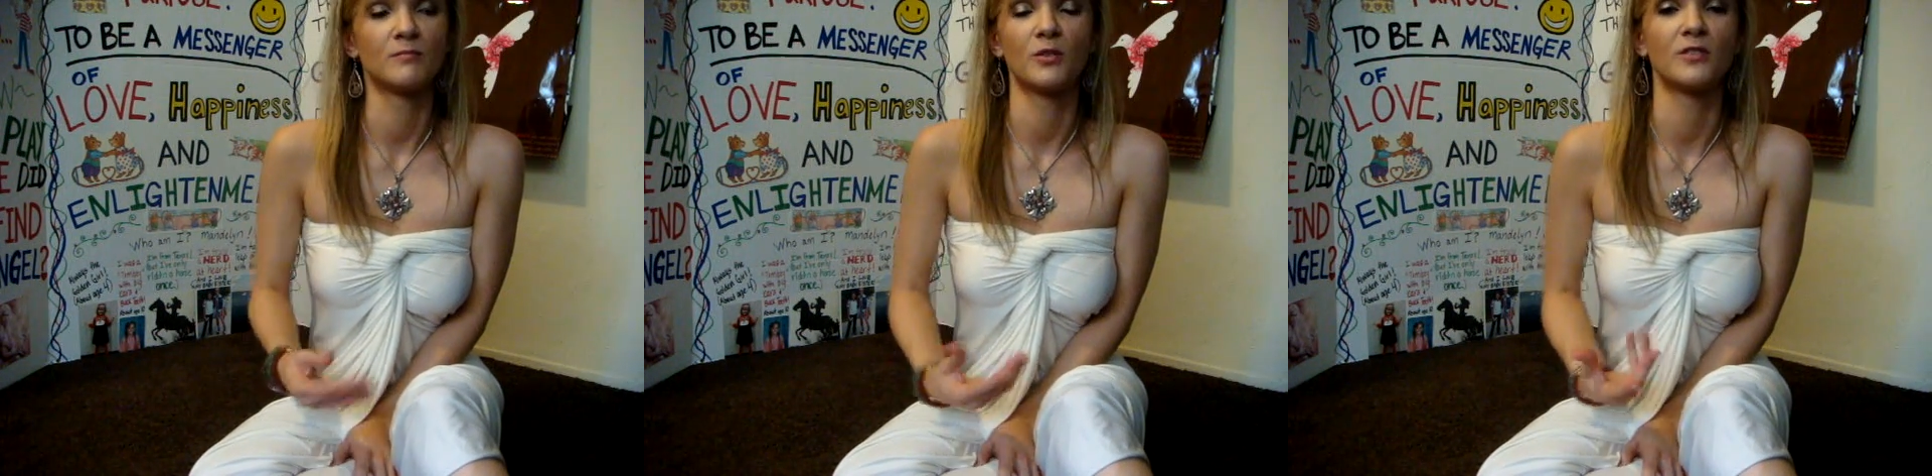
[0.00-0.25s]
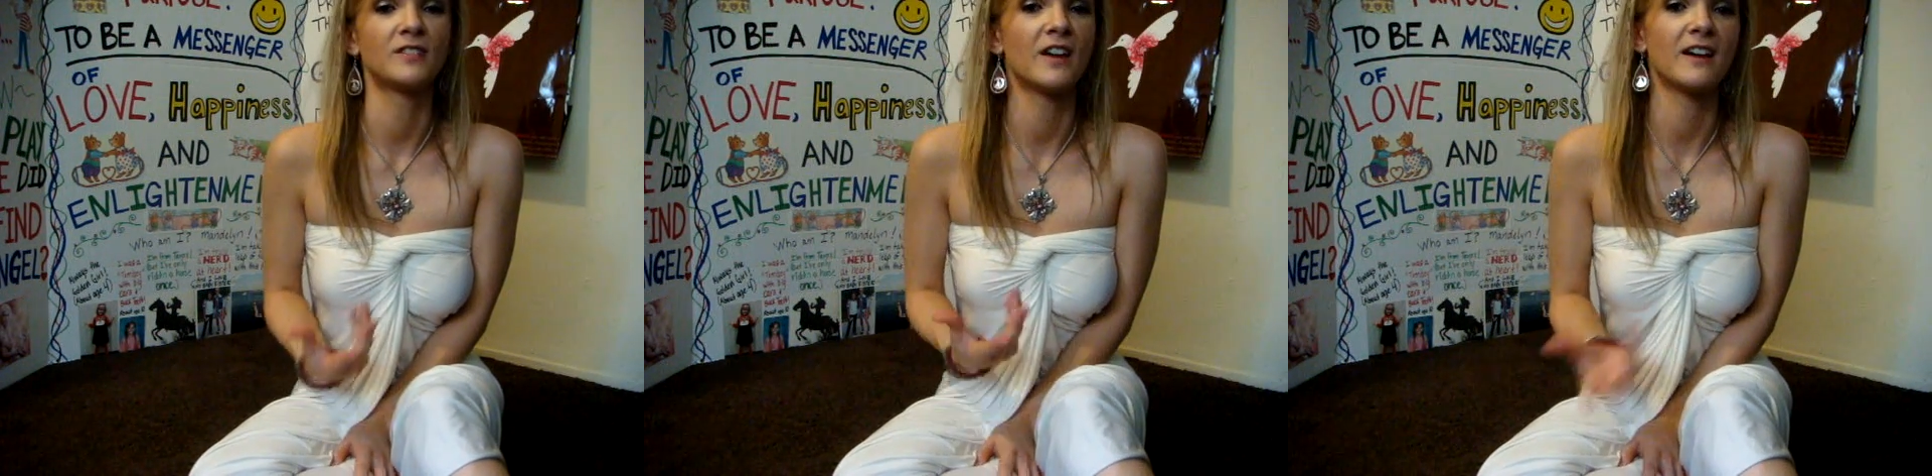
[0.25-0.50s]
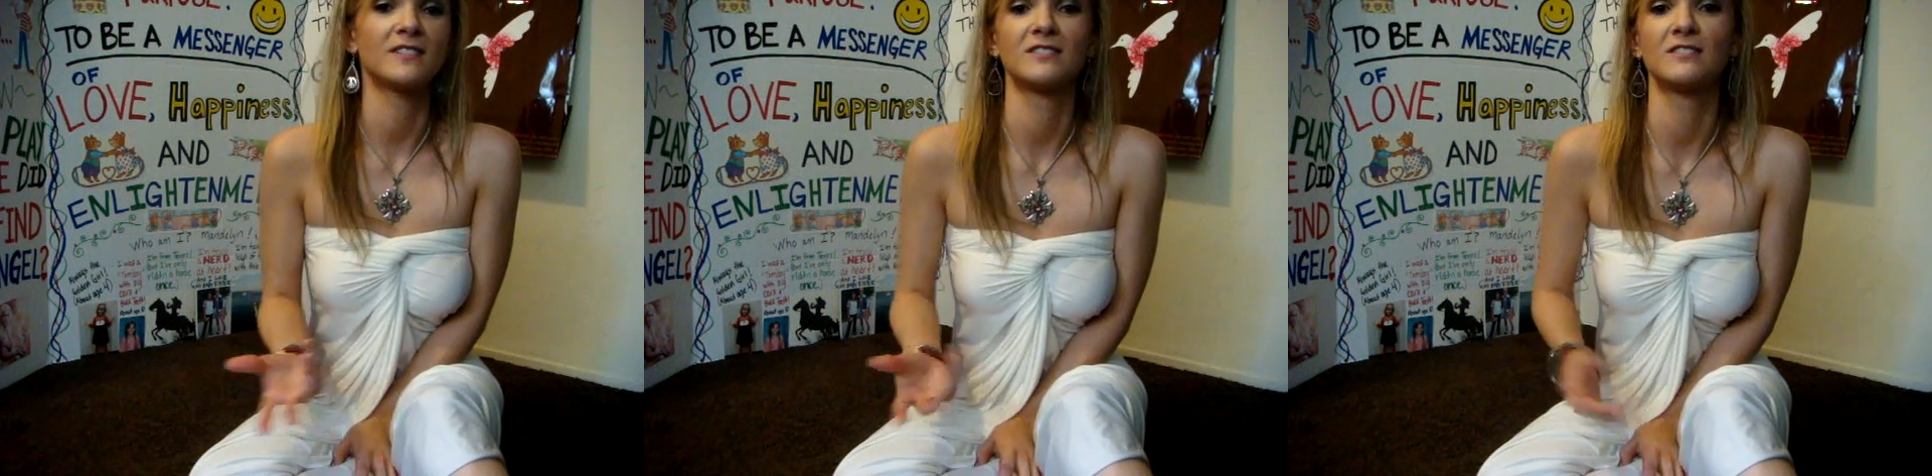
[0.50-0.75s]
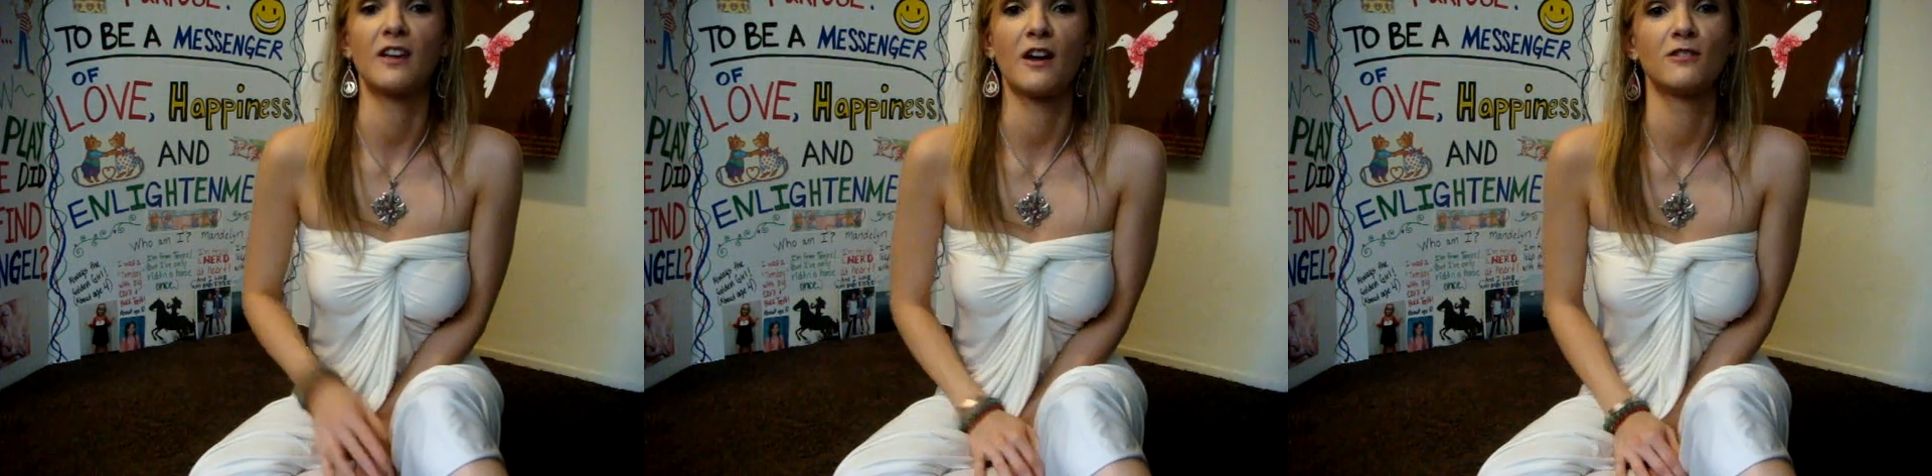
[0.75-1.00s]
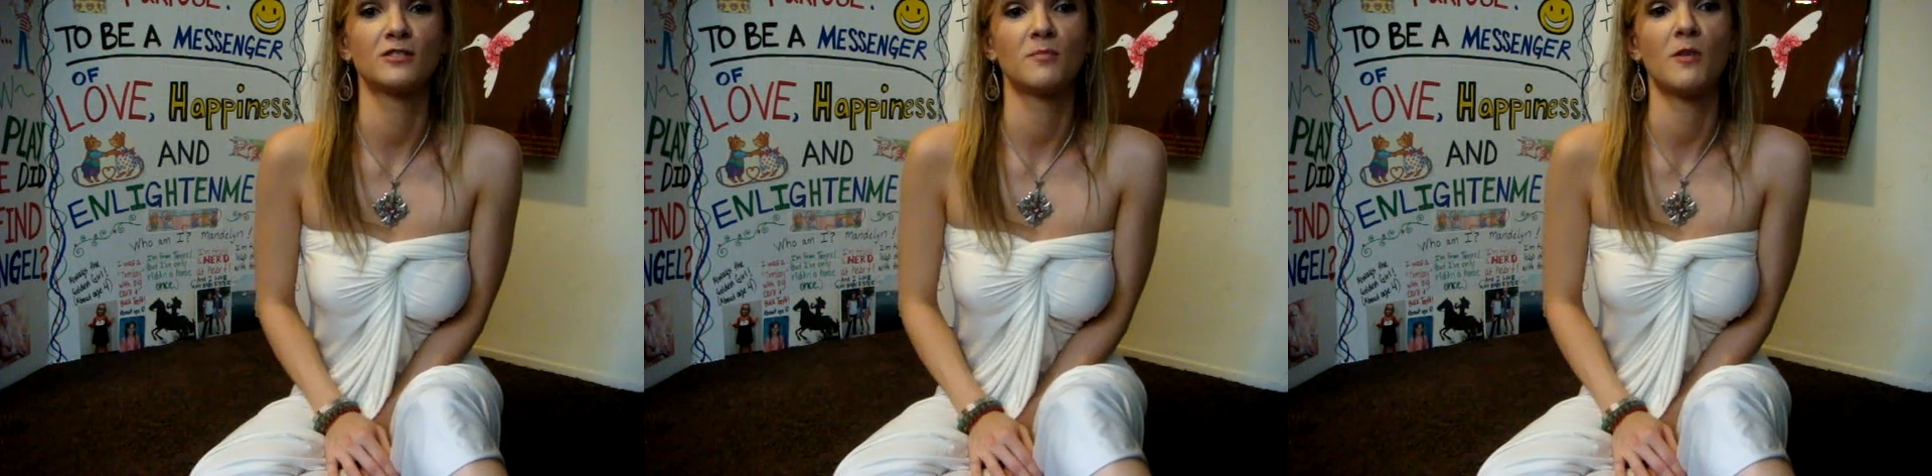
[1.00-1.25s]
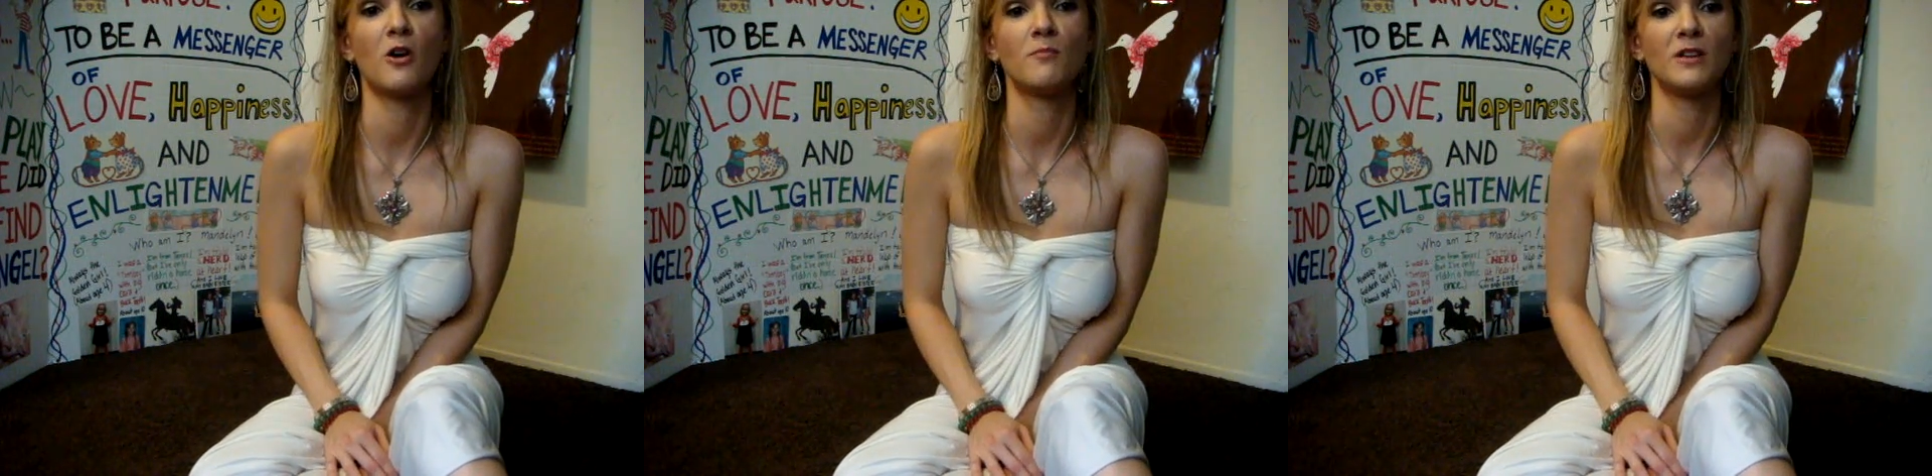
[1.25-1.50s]
protects and cares
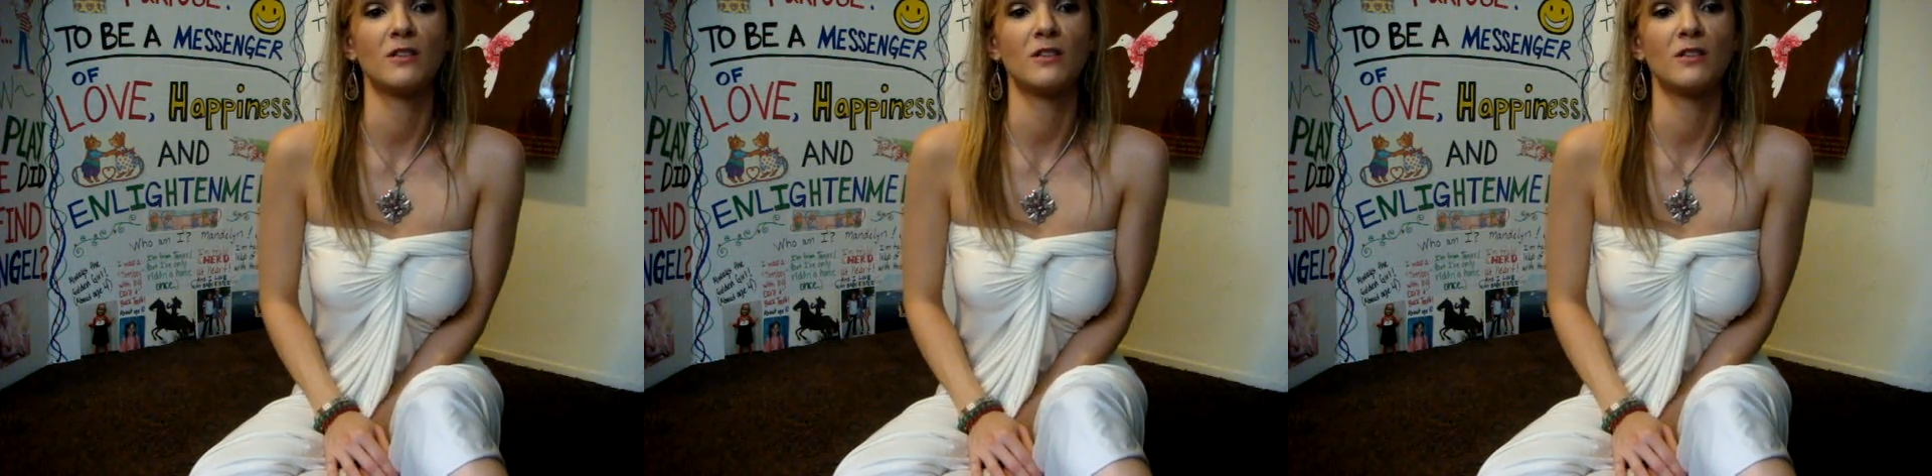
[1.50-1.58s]
about